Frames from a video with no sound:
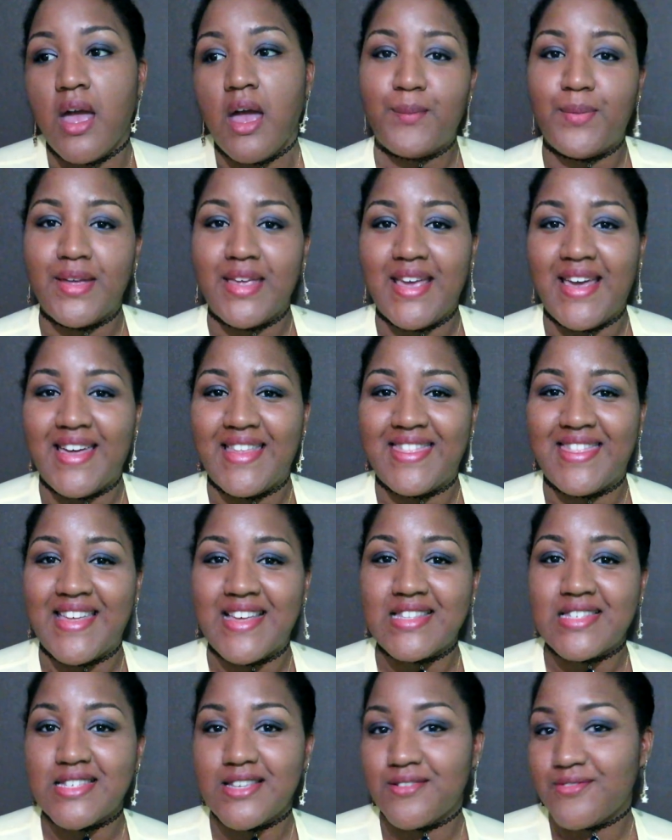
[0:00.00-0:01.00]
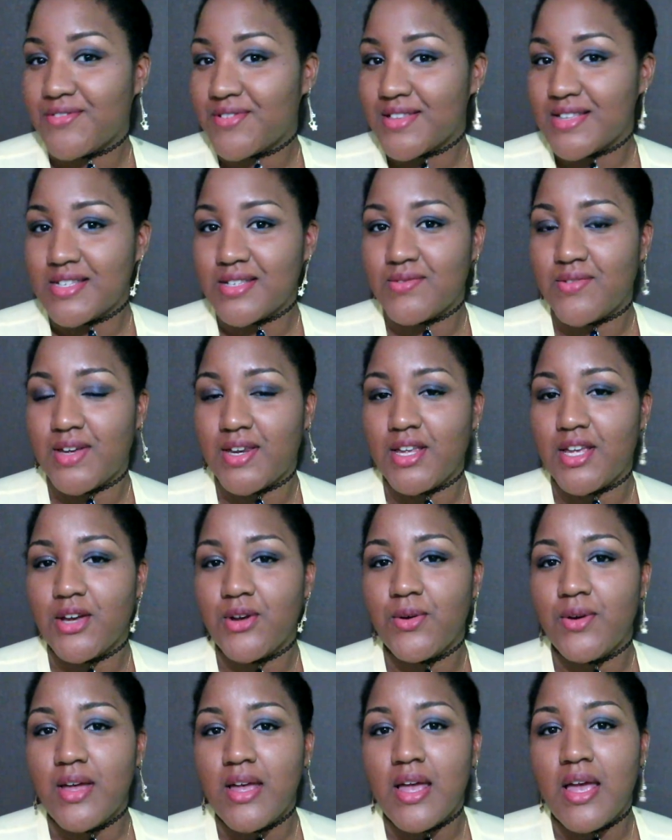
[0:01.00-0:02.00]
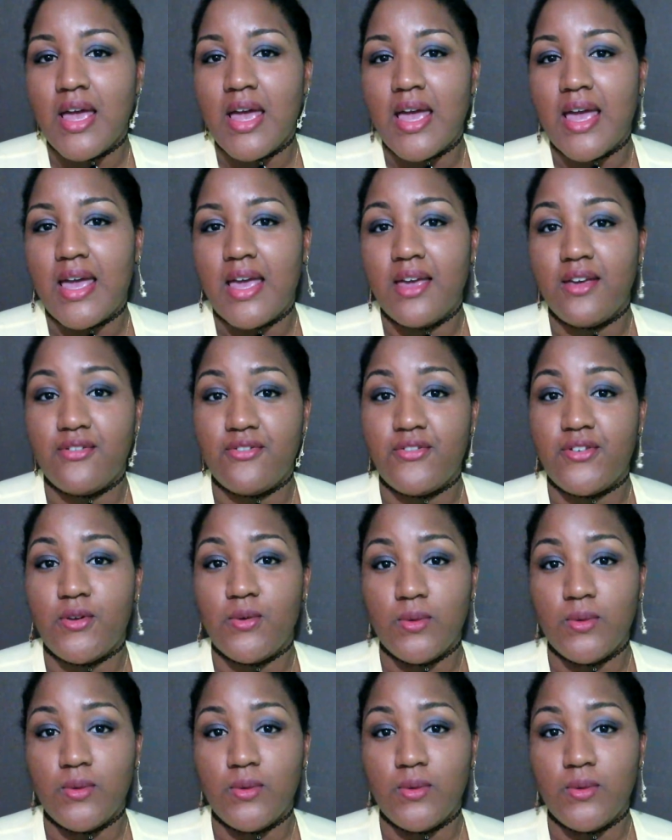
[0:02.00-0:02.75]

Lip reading: But yeah, that's it for this video. If